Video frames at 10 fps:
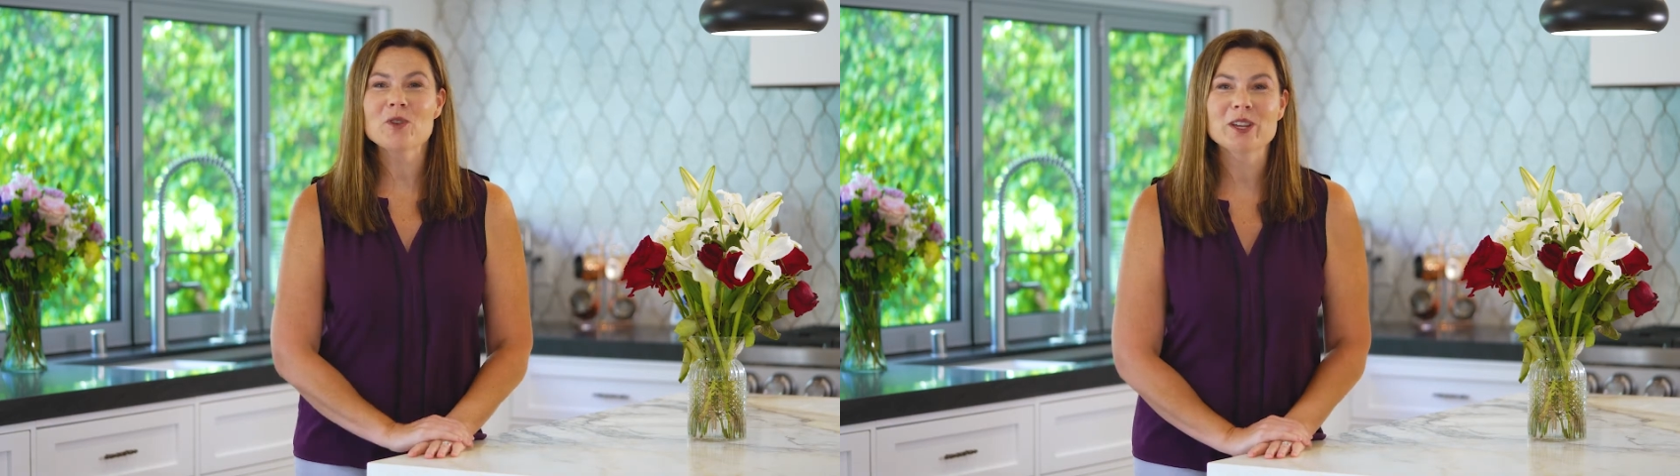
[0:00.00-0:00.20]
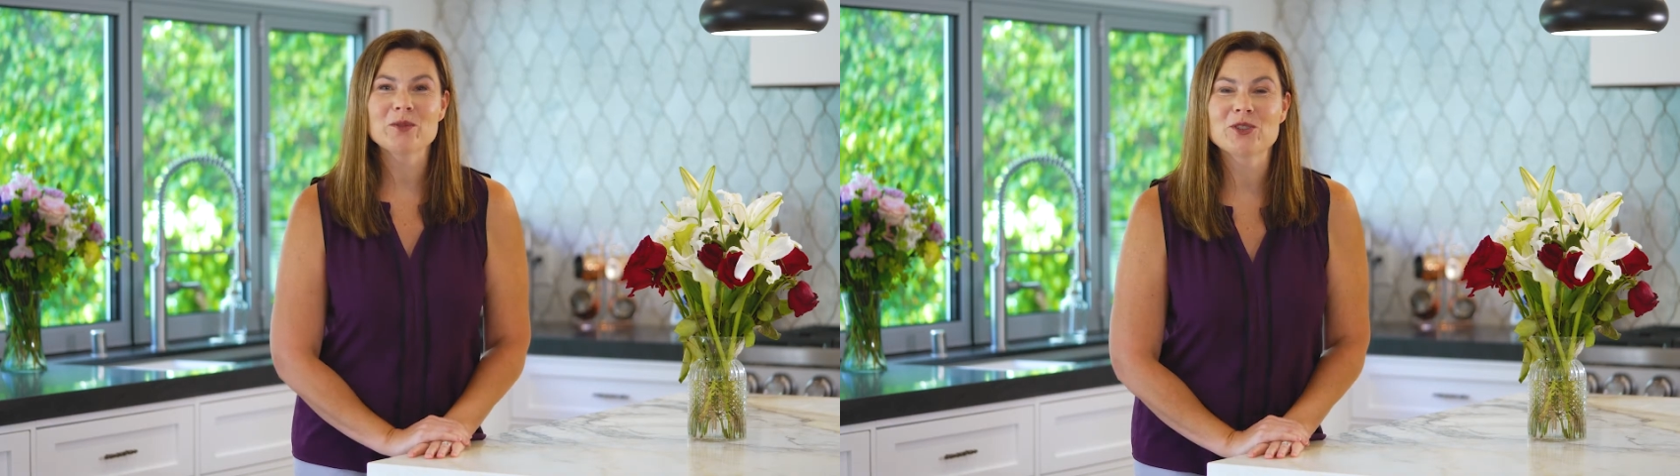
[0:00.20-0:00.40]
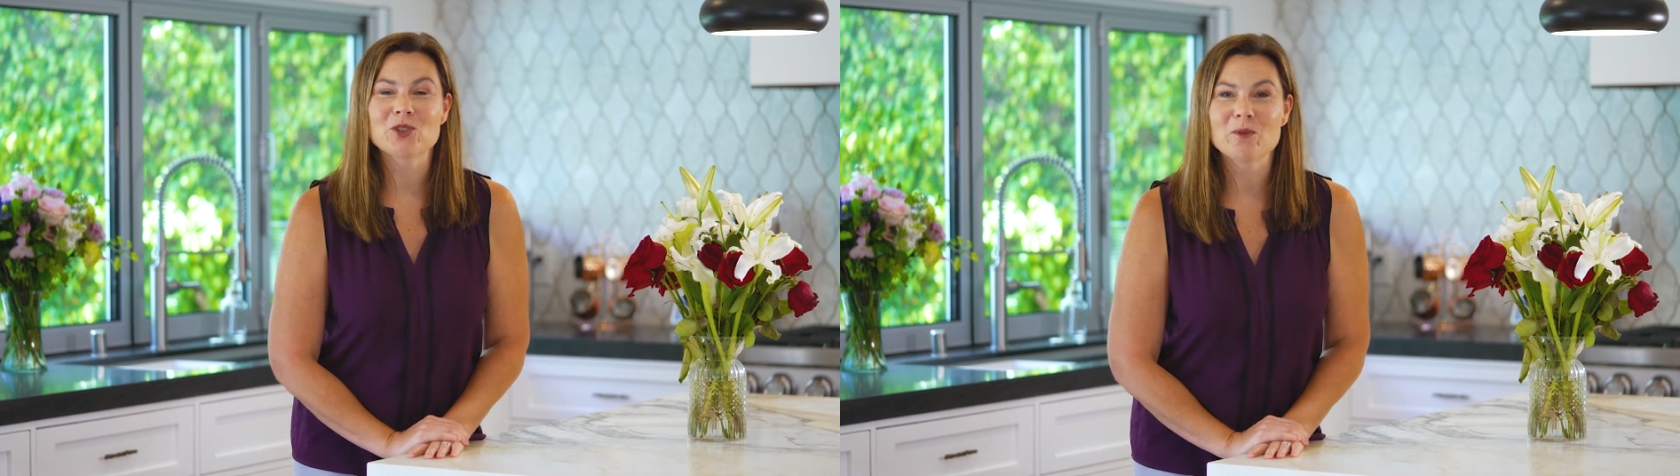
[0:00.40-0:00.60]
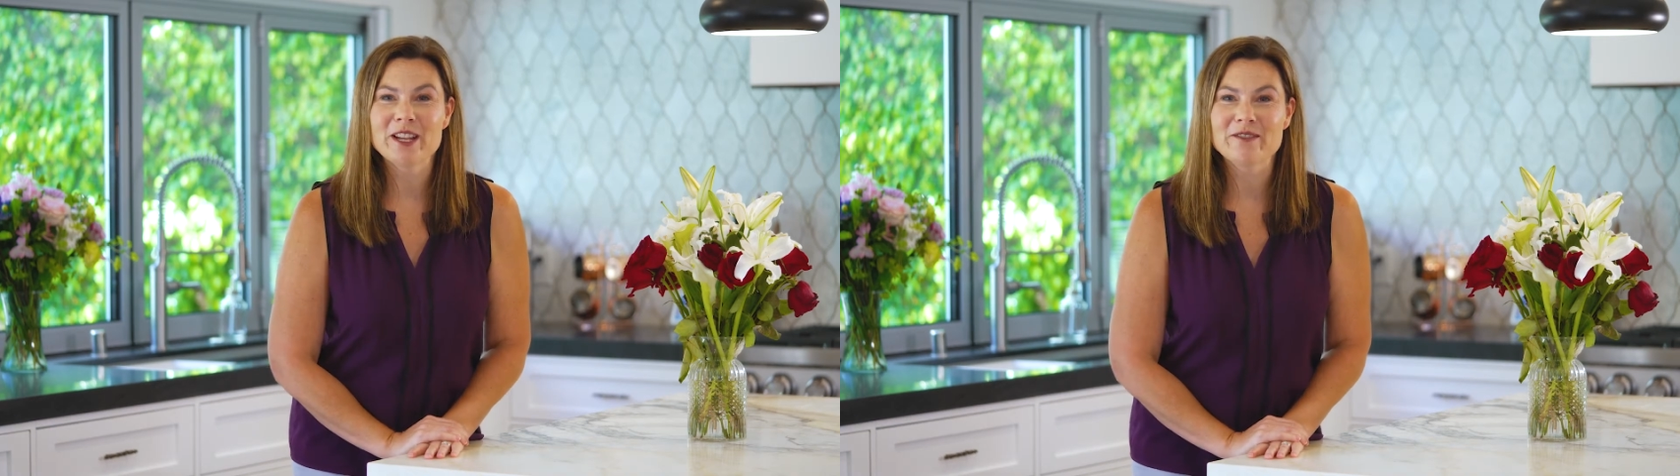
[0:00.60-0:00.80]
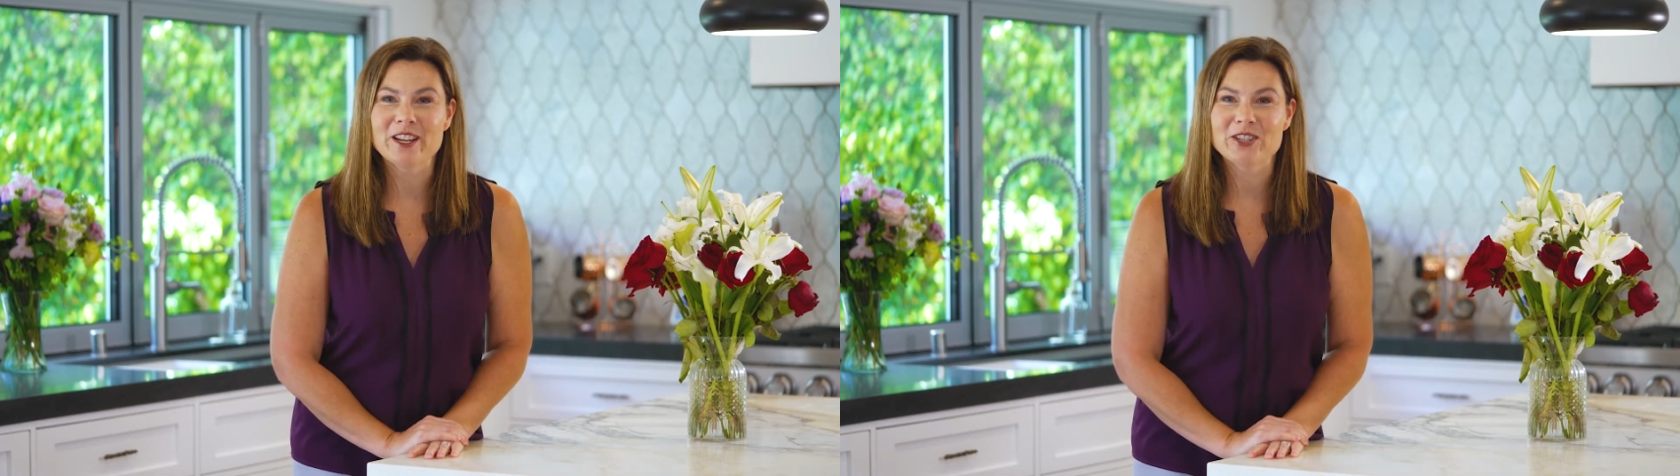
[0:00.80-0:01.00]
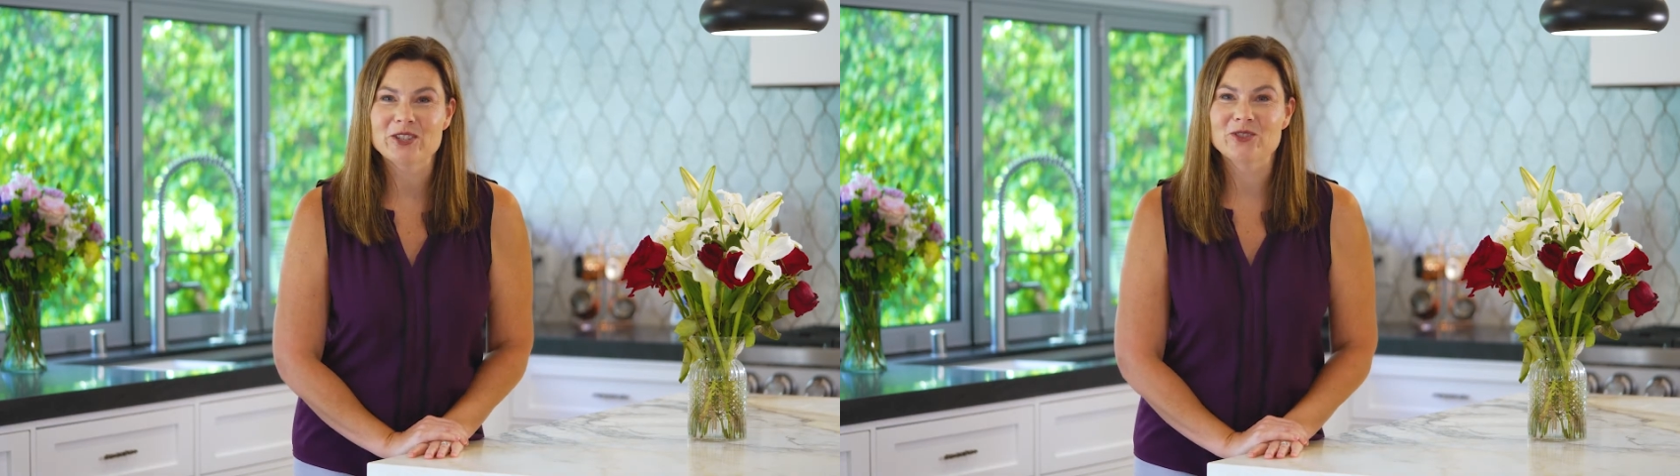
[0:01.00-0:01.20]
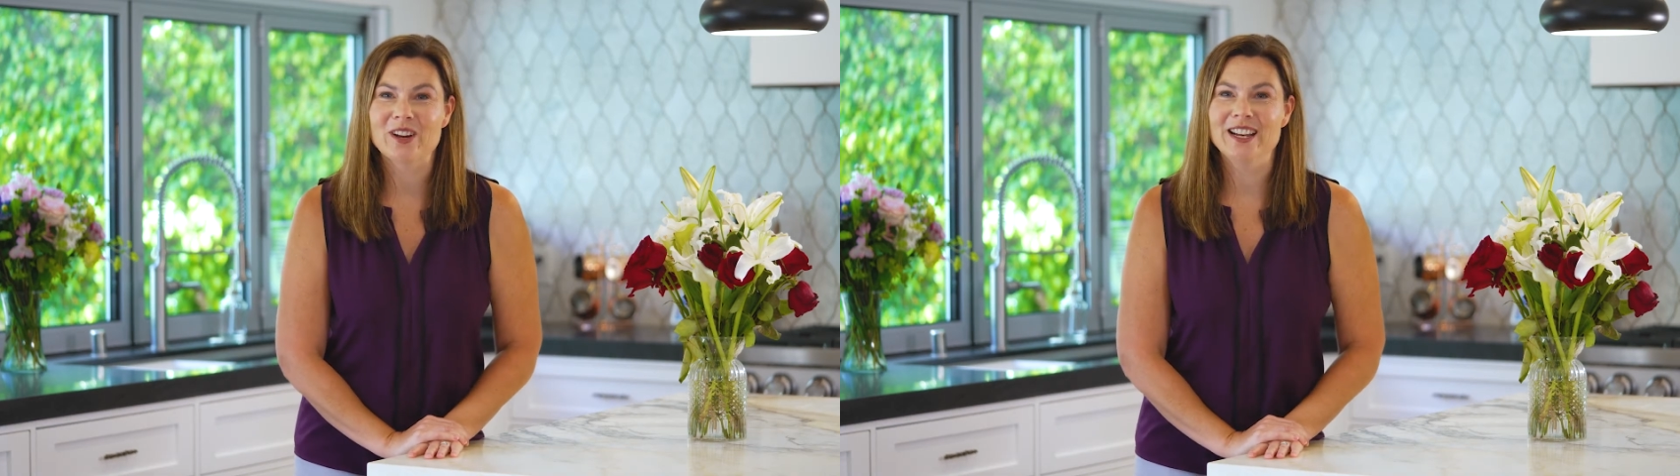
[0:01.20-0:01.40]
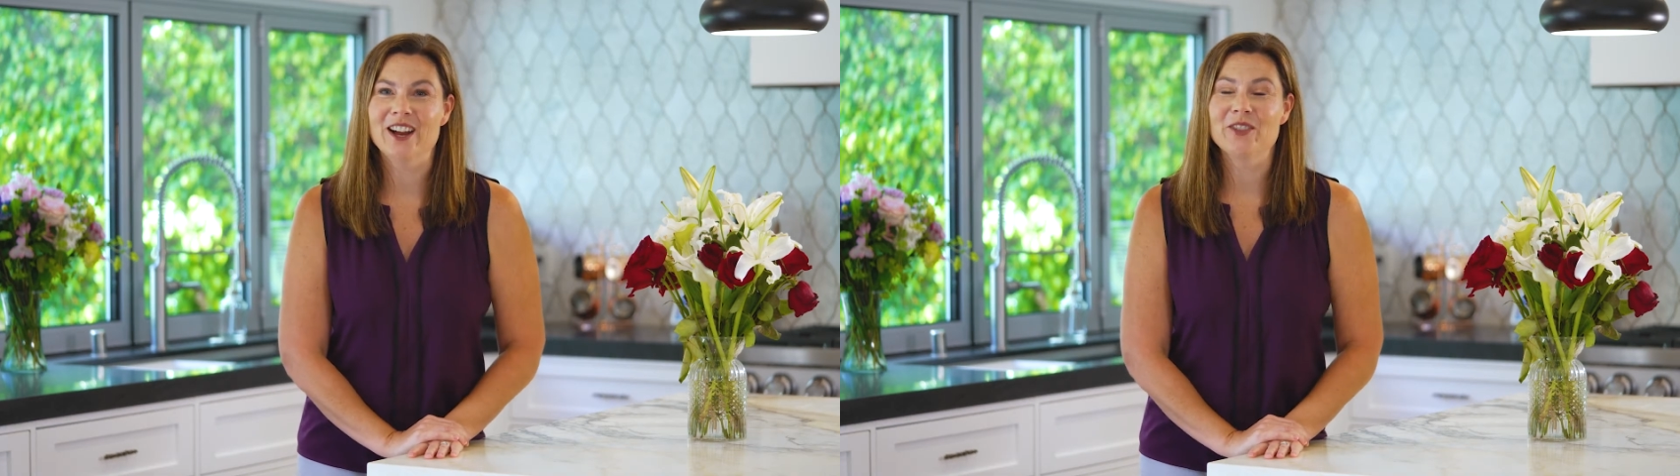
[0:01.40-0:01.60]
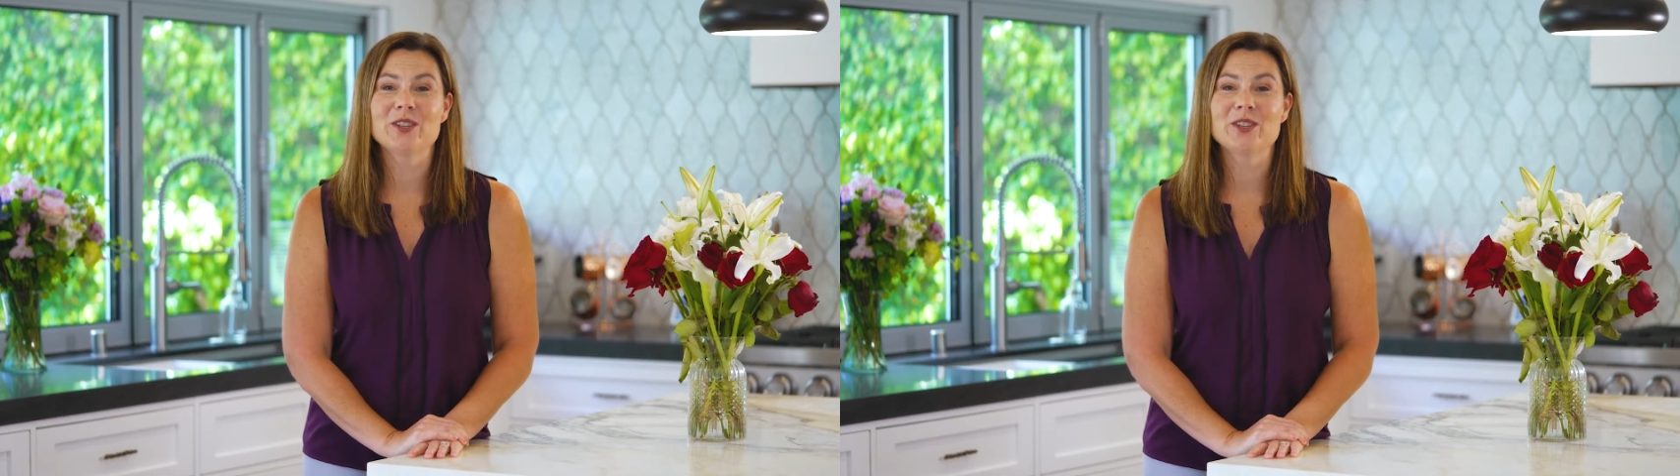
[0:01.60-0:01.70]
working with so many investors right now.